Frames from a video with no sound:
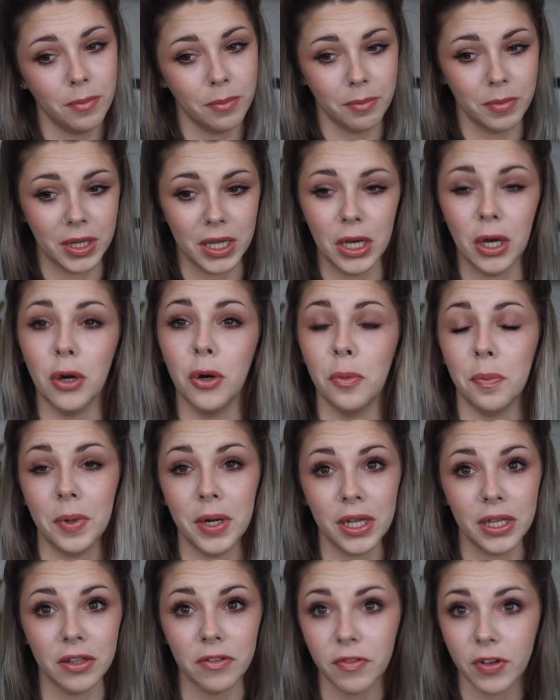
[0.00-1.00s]
me
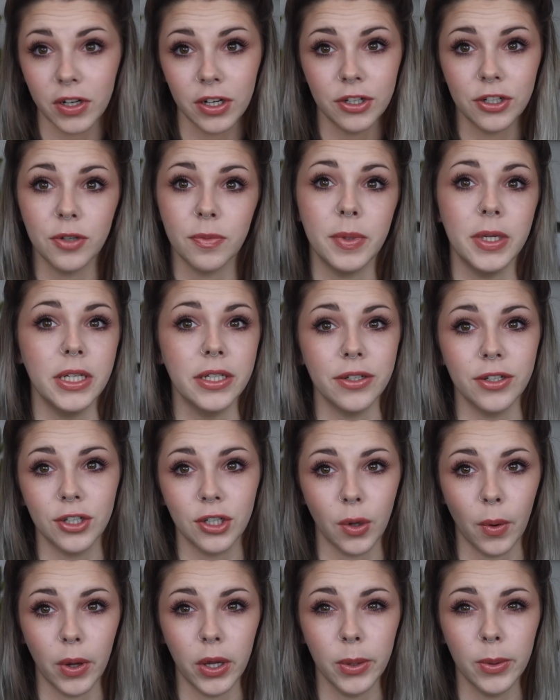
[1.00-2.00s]
opening the furniture piece and
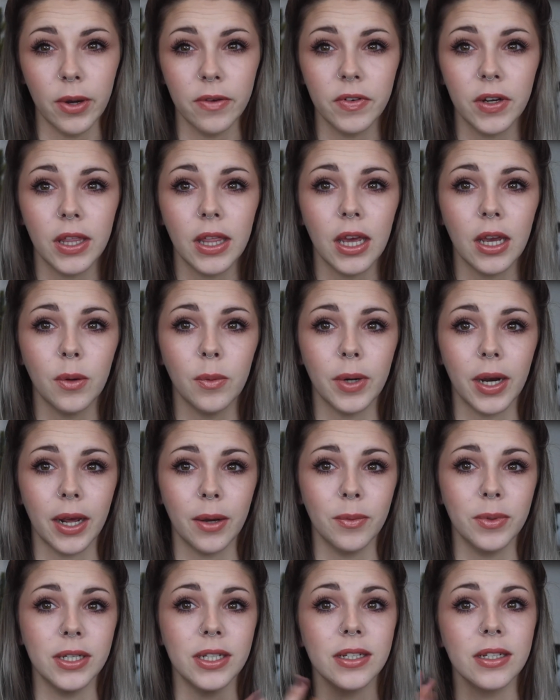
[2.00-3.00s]
showing you everything when I
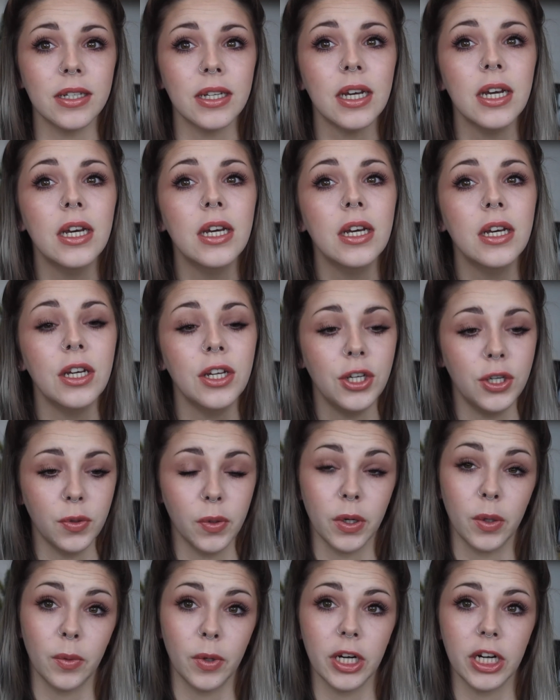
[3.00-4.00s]
was
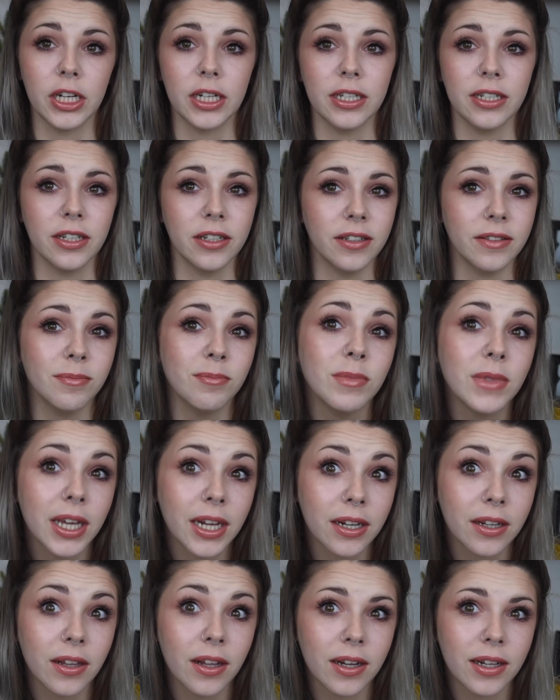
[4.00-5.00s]
doing work until
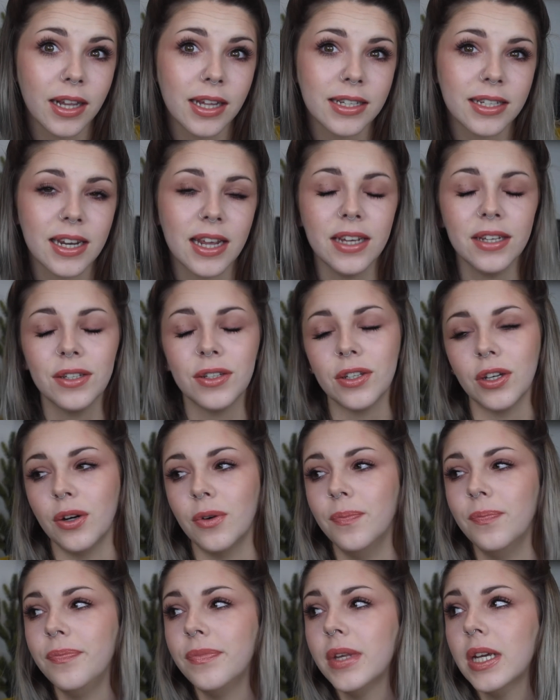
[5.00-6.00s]
ten o'clock last night.
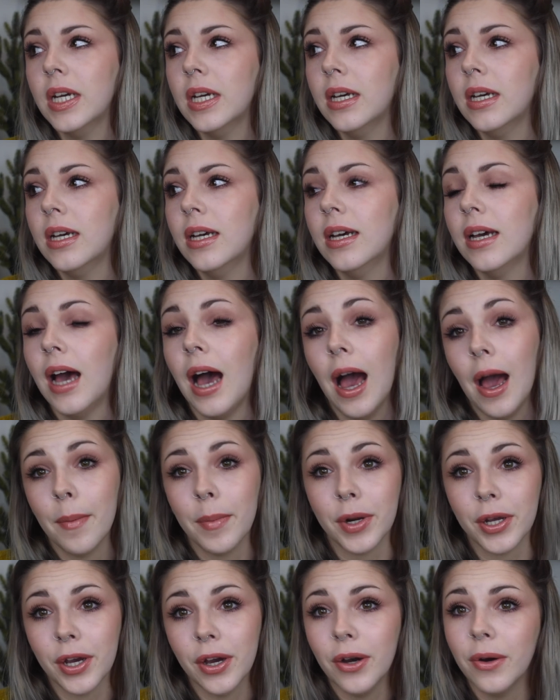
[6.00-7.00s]
So I'm
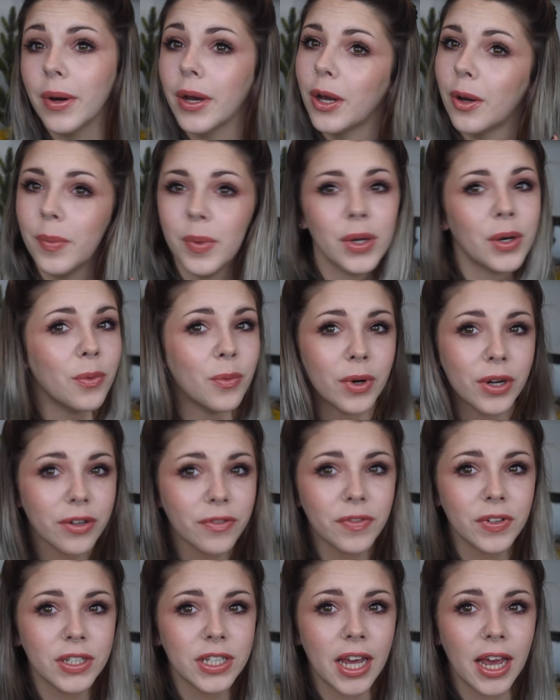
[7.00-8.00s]
gonna go. I hope you had a
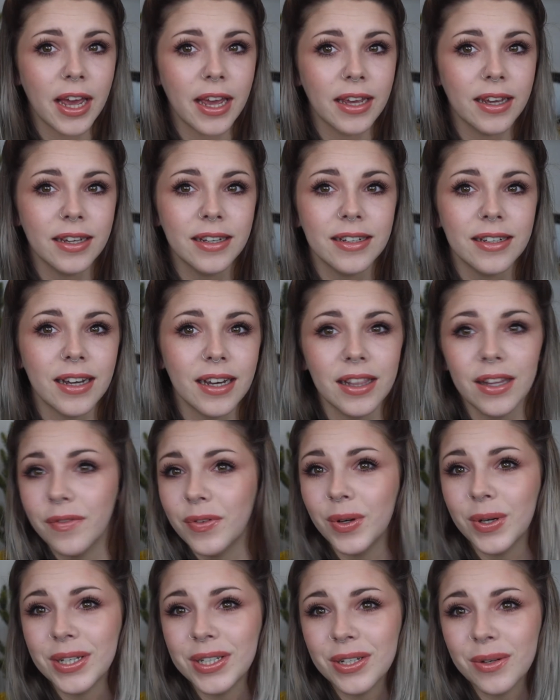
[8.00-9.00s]
wonderful day. Love
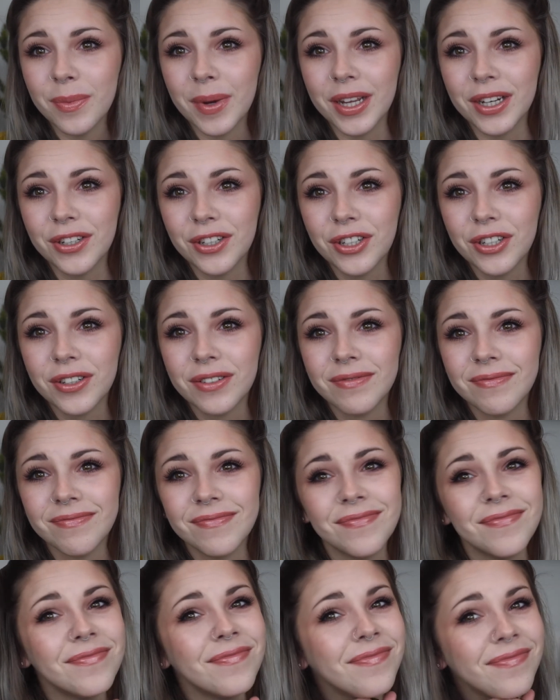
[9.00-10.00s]
you all so much.
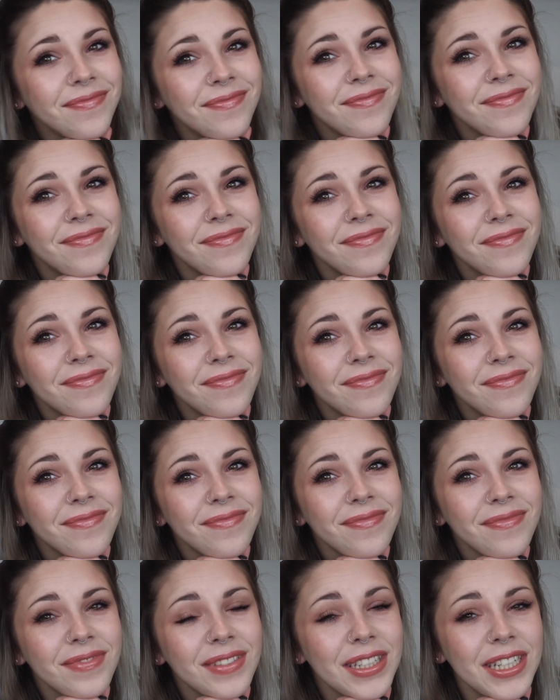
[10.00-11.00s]

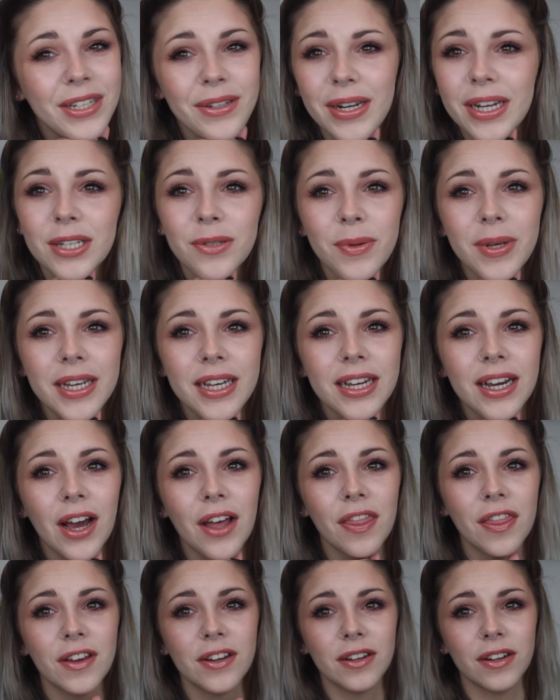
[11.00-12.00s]
See you next week
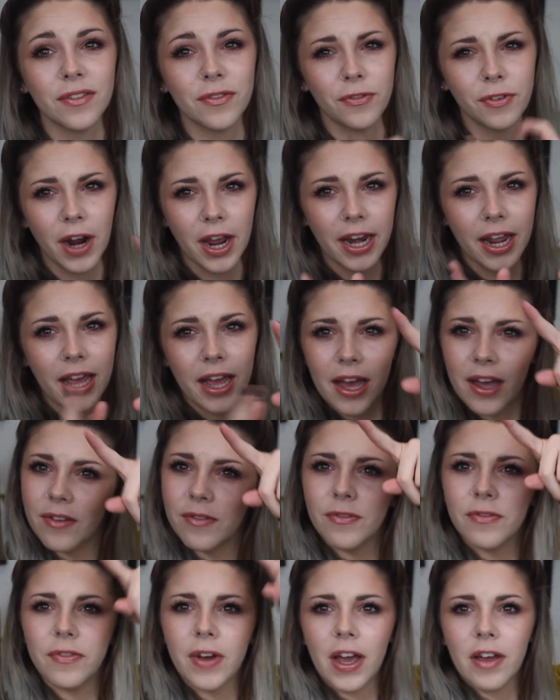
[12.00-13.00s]
on thir- Friday
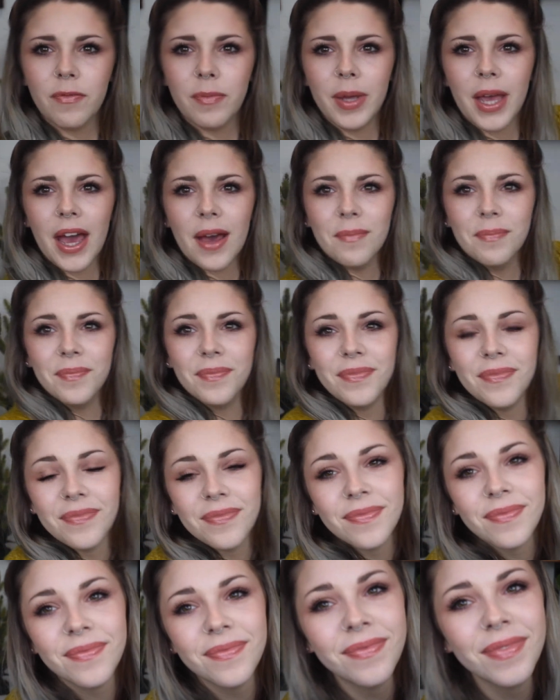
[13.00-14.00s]
at five p m
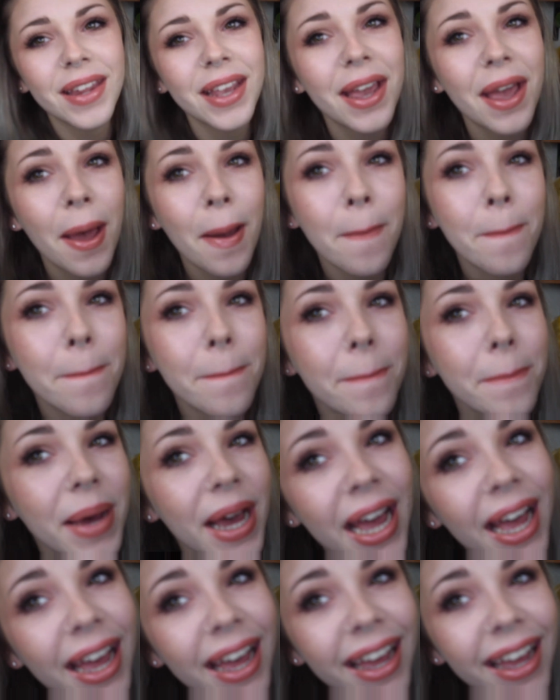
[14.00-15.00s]

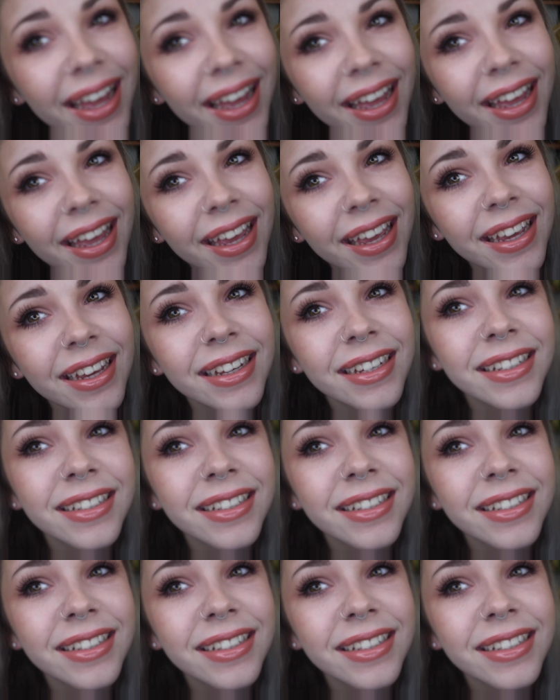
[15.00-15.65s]
Bye.